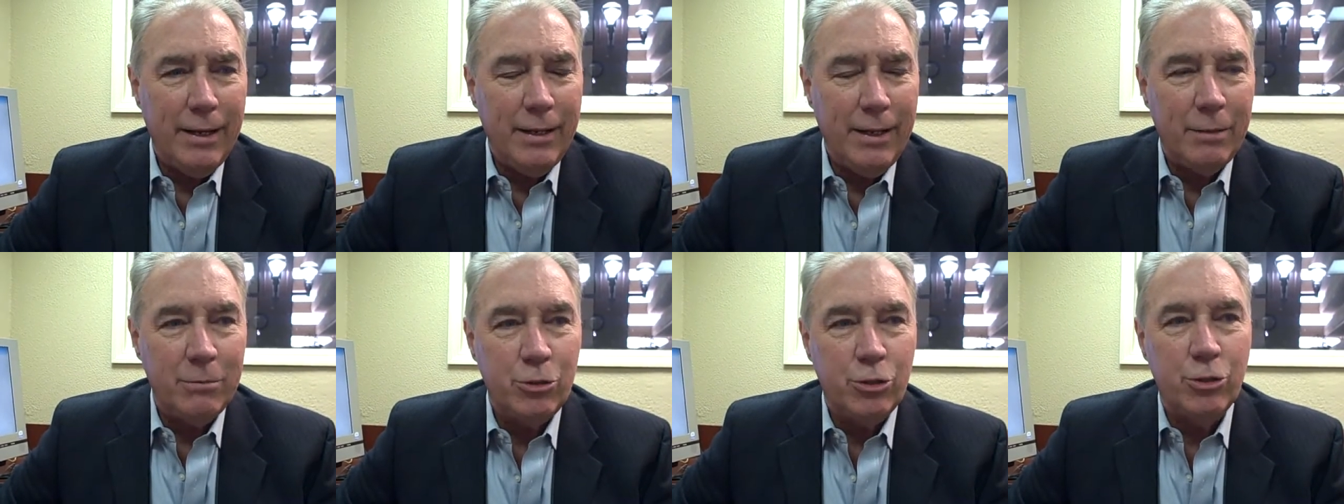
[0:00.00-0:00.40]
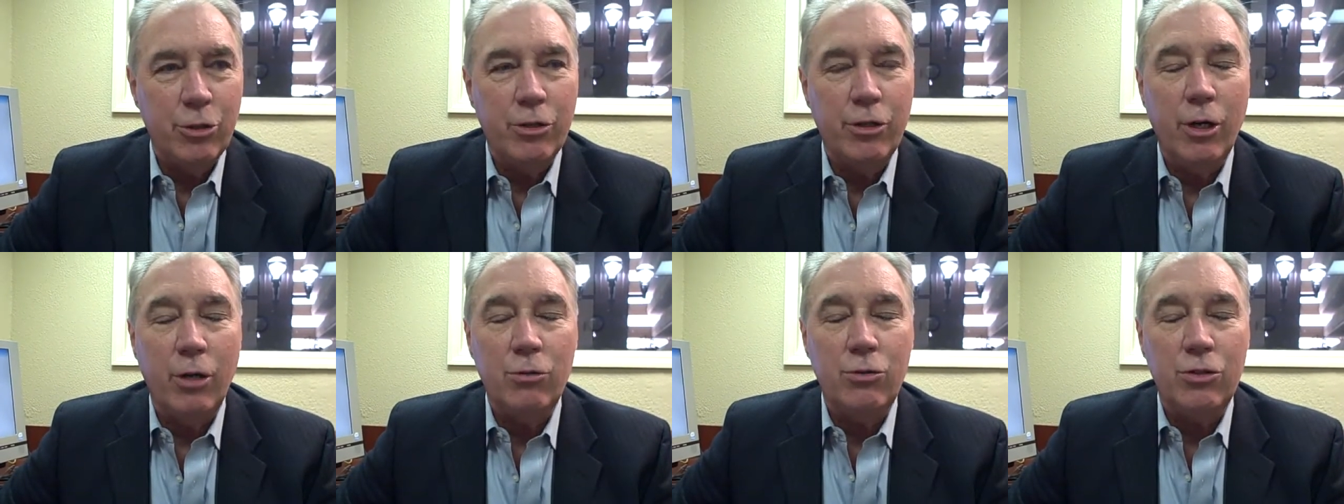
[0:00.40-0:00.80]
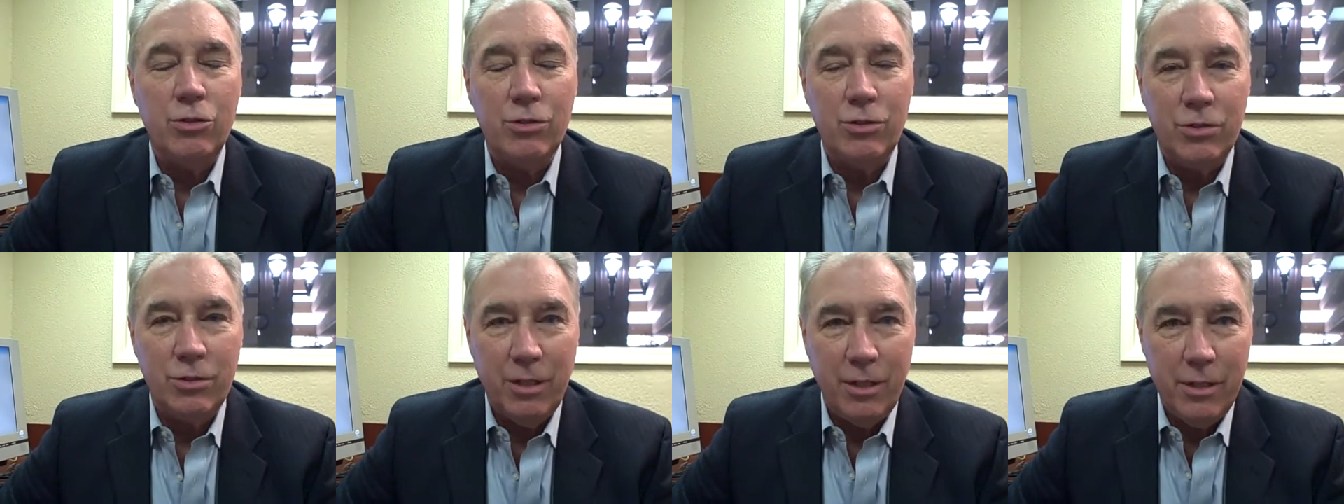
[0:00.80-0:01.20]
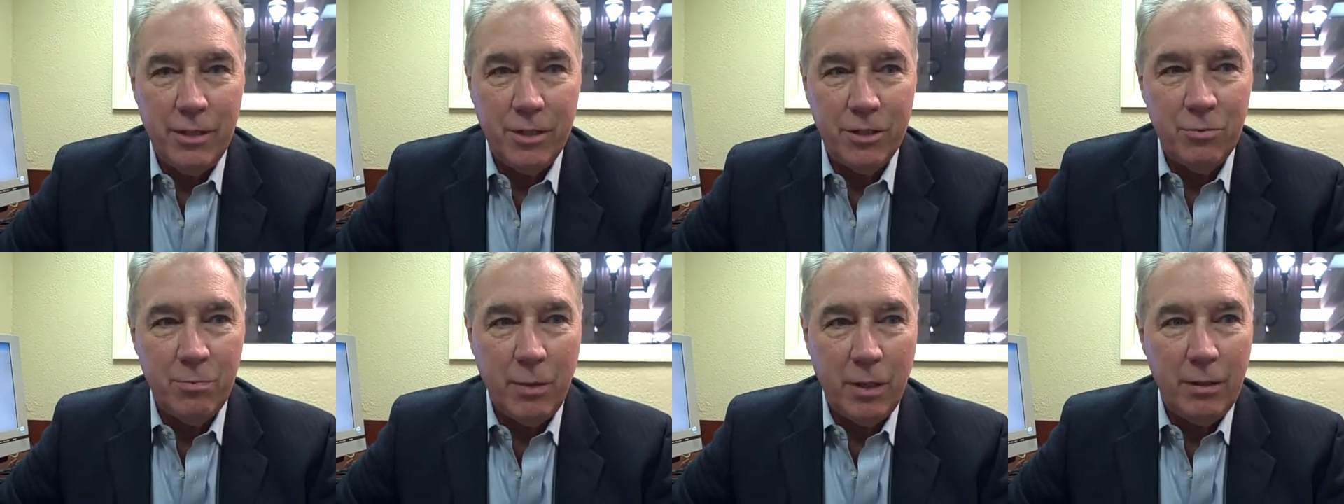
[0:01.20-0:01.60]
I'm sure coaches see
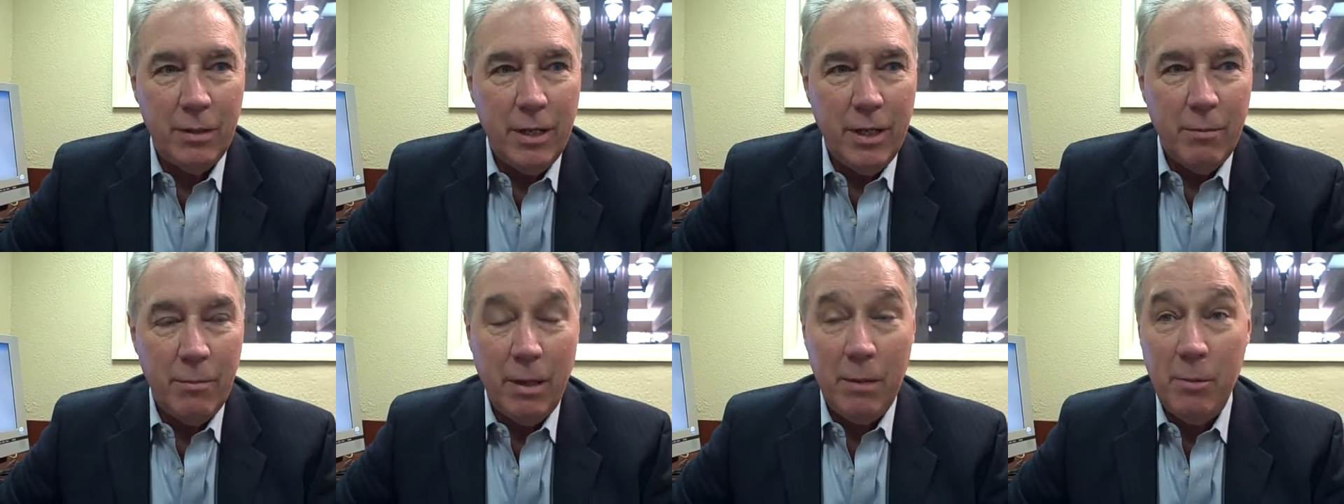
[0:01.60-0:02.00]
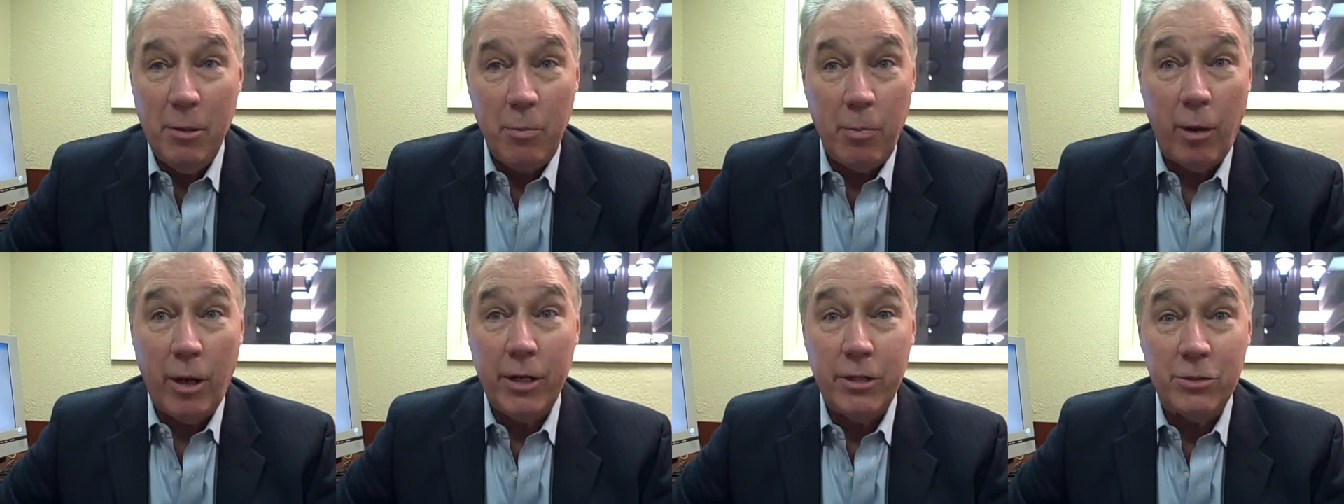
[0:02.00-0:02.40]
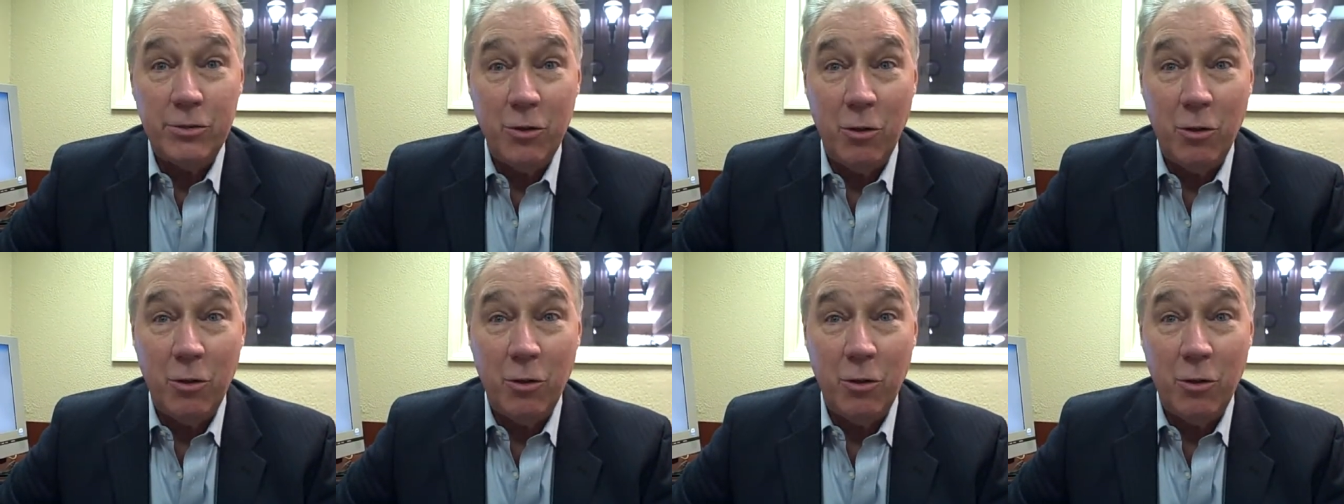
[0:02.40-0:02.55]
this, but maybe players